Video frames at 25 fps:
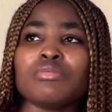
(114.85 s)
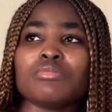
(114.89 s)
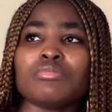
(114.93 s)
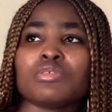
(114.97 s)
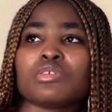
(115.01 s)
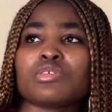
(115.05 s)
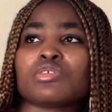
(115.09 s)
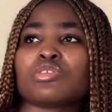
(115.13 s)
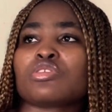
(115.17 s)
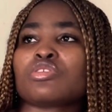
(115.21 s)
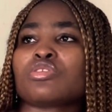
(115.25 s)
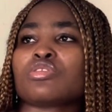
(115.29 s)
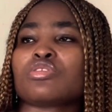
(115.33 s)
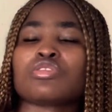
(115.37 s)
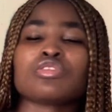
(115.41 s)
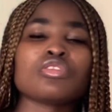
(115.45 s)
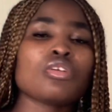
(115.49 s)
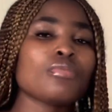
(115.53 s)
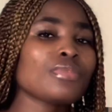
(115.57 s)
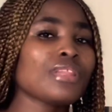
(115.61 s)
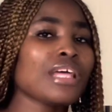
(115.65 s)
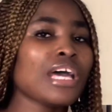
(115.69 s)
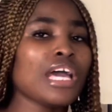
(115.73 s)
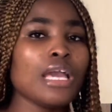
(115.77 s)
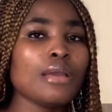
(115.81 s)

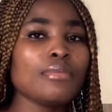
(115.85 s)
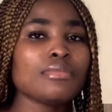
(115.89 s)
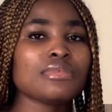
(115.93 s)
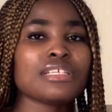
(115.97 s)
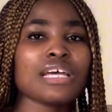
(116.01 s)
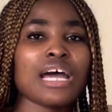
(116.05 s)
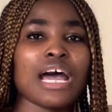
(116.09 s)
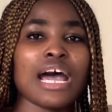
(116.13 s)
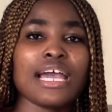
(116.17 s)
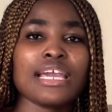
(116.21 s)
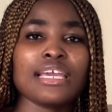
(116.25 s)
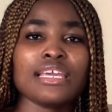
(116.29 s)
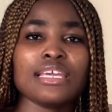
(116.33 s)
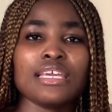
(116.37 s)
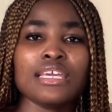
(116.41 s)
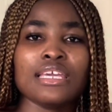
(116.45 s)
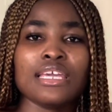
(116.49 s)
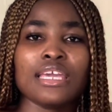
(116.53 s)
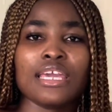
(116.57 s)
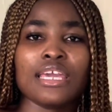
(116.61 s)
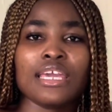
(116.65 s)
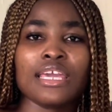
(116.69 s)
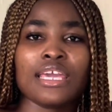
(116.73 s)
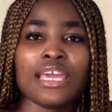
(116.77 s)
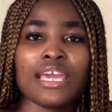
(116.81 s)
Sometimes
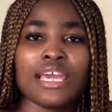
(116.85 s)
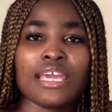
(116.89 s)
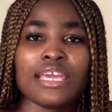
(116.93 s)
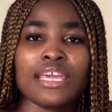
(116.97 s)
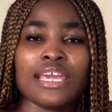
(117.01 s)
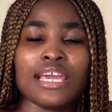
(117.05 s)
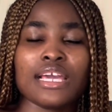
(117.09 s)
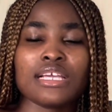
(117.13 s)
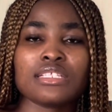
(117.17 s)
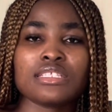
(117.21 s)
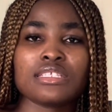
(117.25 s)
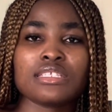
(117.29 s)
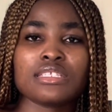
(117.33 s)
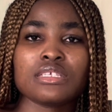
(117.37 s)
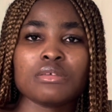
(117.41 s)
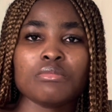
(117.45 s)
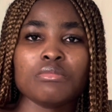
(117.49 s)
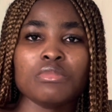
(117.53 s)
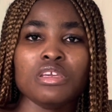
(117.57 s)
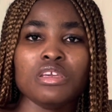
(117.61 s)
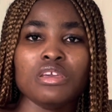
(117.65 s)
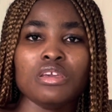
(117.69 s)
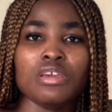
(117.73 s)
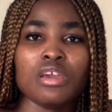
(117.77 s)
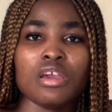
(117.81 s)
it gets to
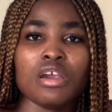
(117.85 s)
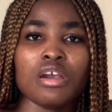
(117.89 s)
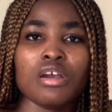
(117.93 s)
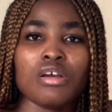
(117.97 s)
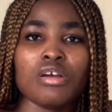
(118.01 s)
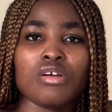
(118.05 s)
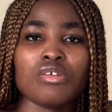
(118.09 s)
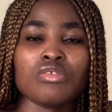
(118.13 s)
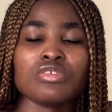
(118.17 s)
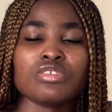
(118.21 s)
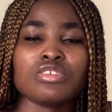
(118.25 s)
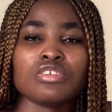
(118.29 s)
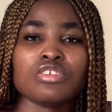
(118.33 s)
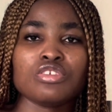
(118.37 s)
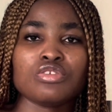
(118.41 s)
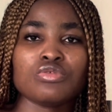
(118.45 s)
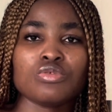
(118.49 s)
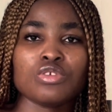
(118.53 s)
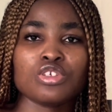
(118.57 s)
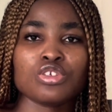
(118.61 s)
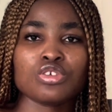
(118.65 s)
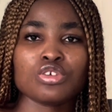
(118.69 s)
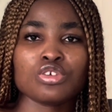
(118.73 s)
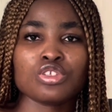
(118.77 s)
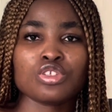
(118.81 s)
me on
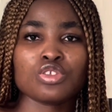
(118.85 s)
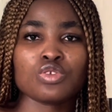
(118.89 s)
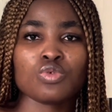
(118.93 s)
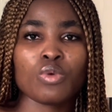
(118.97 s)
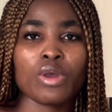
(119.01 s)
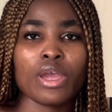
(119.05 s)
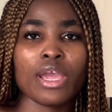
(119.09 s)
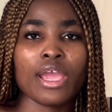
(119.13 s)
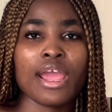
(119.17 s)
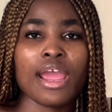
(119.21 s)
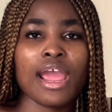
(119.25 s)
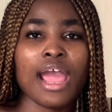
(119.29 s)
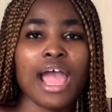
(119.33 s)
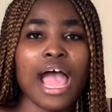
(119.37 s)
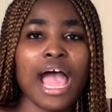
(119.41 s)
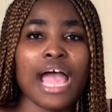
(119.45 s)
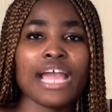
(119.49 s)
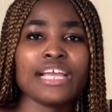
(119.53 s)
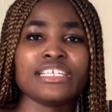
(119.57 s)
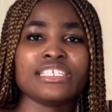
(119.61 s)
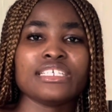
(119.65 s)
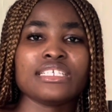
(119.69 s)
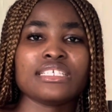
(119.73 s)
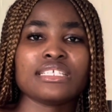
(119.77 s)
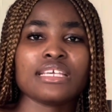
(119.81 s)
situations where I
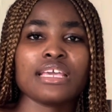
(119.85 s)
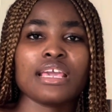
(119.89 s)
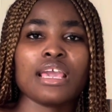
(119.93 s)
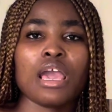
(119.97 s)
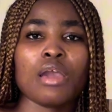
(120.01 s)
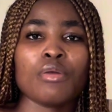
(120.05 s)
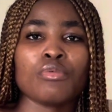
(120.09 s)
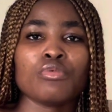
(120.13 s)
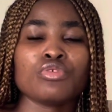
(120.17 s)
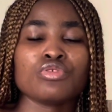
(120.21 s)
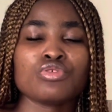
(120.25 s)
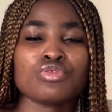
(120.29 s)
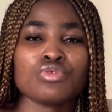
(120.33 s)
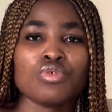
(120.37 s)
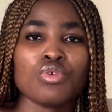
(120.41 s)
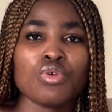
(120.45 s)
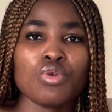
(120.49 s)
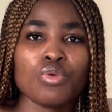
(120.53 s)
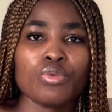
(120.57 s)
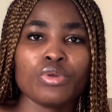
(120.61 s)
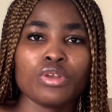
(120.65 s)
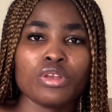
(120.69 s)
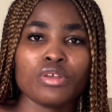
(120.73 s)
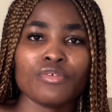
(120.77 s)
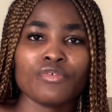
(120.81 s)
just say I want to go
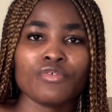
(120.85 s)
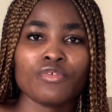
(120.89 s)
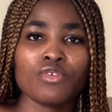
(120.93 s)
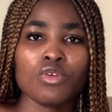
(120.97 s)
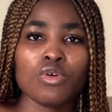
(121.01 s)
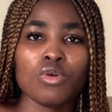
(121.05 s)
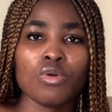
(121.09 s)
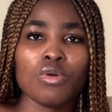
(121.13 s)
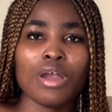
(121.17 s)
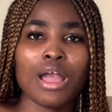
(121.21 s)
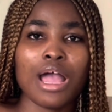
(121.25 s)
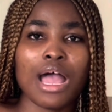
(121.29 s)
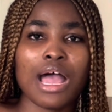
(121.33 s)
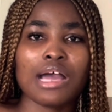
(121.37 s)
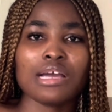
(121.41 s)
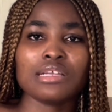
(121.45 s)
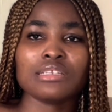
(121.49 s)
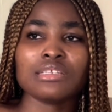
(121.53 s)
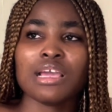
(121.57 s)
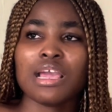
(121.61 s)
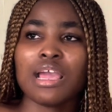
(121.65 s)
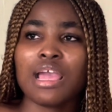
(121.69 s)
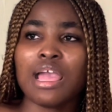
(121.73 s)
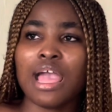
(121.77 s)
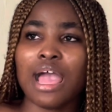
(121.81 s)
with the flow, and
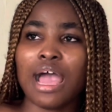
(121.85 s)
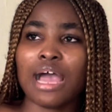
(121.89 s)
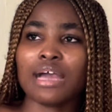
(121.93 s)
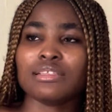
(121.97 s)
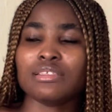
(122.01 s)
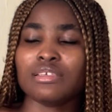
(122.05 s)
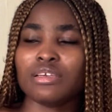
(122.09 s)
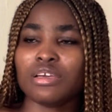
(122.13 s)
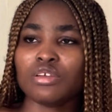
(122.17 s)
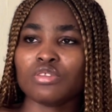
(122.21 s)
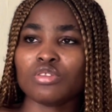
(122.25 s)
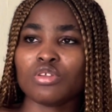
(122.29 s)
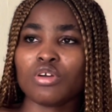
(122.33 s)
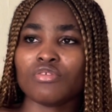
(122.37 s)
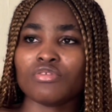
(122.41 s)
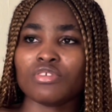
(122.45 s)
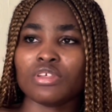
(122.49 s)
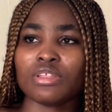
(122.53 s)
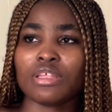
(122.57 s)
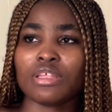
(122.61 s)
at the end of the